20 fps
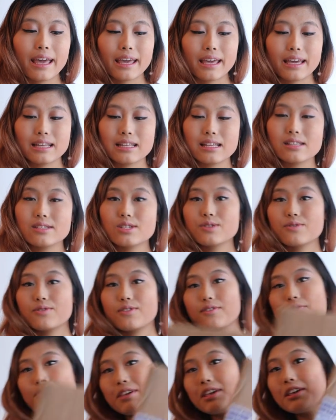And to
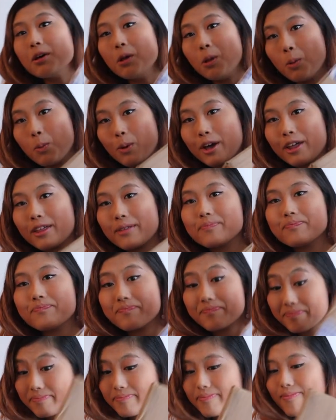reveal what
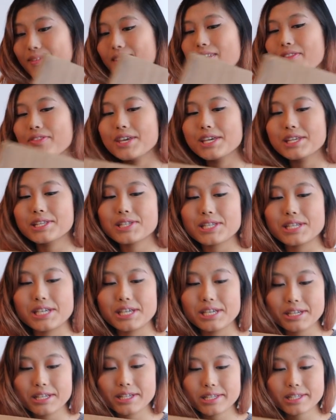this
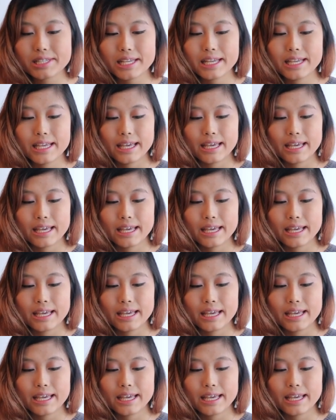is,